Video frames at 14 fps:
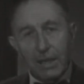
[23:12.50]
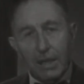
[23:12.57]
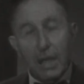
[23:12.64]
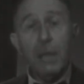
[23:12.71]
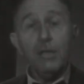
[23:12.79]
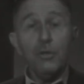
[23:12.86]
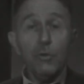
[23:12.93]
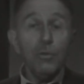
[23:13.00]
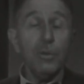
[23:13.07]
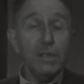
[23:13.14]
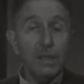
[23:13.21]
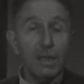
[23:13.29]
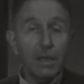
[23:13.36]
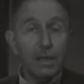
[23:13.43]
a new
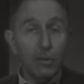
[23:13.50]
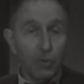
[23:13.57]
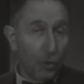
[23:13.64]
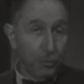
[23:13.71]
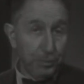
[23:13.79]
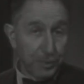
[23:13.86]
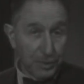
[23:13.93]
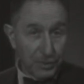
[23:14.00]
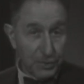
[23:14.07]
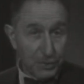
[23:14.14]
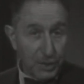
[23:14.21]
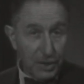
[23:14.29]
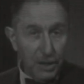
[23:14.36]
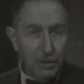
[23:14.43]
era opens
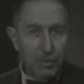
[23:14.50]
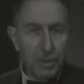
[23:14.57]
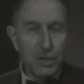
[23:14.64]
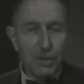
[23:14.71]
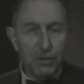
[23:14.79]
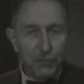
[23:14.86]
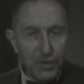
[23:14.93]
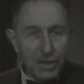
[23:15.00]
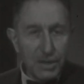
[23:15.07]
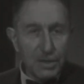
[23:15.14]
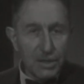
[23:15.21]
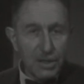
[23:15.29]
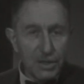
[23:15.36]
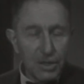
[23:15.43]
in which the
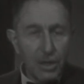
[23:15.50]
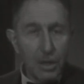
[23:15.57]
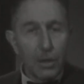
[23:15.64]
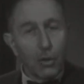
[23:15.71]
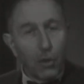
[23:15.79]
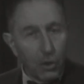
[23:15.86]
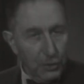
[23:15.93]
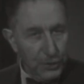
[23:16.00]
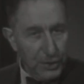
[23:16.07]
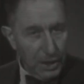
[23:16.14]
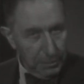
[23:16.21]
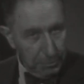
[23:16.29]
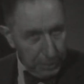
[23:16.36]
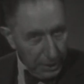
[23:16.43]
physicist or
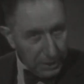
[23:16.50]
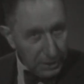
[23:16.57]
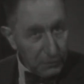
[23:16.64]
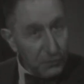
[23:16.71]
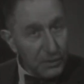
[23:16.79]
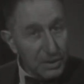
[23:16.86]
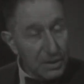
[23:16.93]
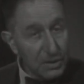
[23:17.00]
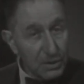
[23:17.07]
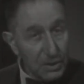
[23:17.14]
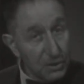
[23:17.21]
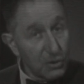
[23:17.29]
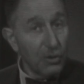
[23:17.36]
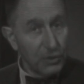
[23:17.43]
the applied
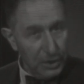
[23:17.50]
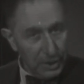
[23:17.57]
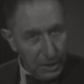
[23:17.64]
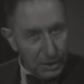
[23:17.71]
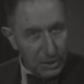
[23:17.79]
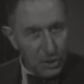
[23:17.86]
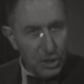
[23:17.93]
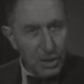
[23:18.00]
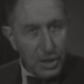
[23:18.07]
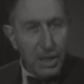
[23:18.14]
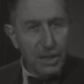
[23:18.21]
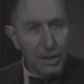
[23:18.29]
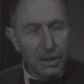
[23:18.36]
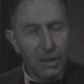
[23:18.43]
physicist or the
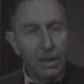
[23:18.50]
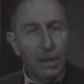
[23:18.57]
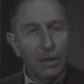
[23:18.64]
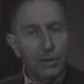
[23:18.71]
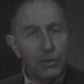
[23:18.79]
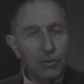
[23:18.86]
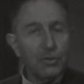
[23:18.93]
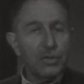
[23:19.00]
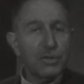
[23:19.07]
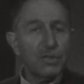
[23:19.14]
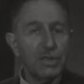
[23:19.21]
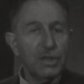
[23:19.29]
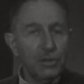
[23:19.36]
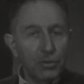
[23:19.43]
engineer
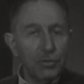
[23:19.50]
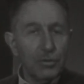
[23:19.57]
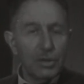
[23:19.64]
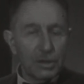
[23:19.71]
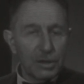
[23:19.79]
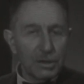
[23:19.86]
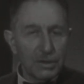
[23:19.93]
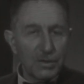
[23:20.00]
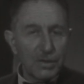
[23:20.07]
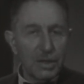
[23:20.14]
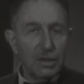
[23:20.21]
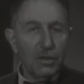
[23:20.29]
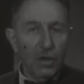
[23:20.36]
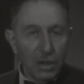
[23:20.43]
uses the new laws
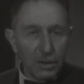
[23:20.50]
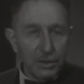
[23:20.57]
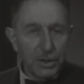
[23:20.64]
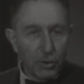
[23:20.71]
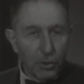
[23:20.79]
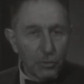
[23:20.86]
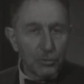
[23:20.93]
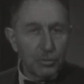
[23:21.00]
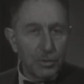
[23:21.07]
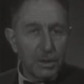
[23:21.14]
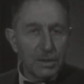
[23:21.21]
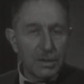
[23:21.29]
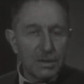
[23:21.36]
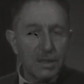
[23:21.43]
and all the old
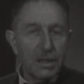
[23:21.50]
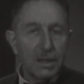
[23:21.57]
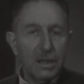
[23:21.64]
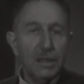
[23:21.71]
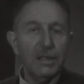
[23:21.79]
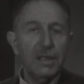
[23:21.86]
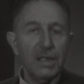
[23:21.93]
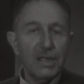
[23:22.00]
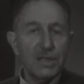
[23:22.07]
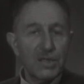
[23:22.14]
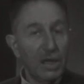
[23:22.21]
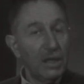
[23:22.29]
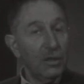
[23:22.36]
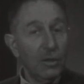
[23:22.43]
ones in the
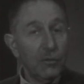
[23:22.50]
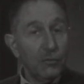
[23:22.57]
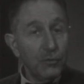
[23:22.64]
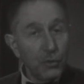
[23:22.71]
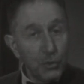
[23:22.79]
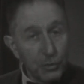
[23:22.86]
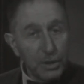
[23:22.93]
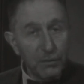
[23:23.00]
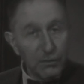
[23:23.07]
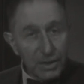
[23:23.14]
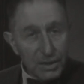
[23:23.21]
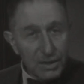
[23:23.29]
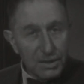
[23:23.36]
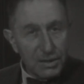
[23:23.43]
design of new
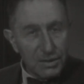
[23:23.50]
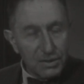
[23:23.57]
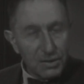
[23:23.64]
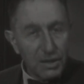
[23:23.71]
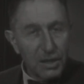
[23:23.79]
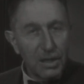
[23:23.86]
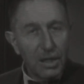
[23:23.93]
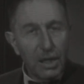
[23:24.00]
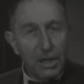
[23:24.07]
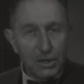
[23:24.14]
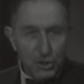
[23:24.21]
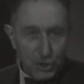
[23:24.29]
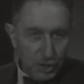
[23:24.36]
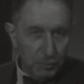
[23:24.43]
devices, a
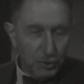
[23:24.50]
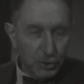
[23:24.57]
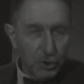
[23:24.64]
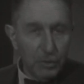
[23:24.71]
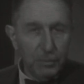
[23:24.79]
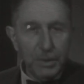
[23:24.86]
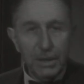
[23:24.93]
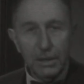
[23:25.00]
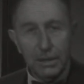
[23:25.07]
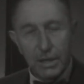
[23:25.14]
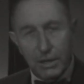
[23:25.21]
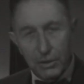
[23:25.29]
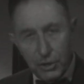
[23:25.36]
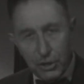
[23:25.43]
steam turbine, an
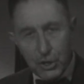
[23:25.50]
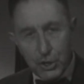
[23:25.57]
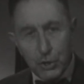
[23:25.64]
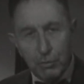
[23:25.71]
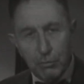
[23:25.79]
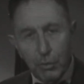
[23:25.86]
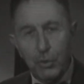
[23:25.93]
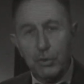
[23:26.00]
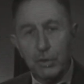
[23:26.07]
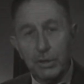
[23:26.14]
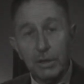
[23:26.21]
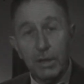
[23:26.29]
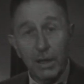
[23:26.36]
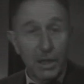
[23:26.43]
induction
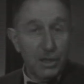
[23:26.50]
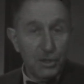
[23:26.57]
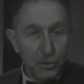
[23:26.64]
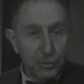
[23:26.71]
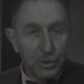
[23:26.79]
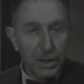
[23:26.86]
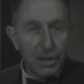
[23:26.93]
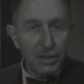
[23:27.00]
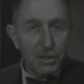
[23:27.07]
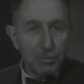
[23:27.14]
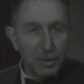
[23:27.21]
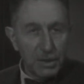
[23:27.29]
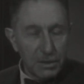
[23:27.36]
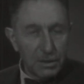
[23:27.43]
motor, a radio
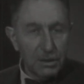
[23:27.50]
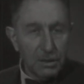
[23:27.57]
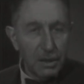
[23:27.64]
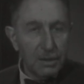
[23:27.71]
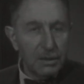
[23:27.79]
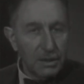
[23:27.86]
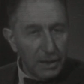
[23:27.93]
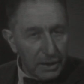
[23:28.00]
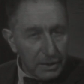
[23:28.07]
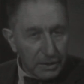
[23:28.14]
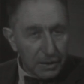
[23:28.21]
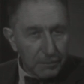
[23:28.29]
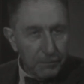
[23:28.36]
transmitter, and the like.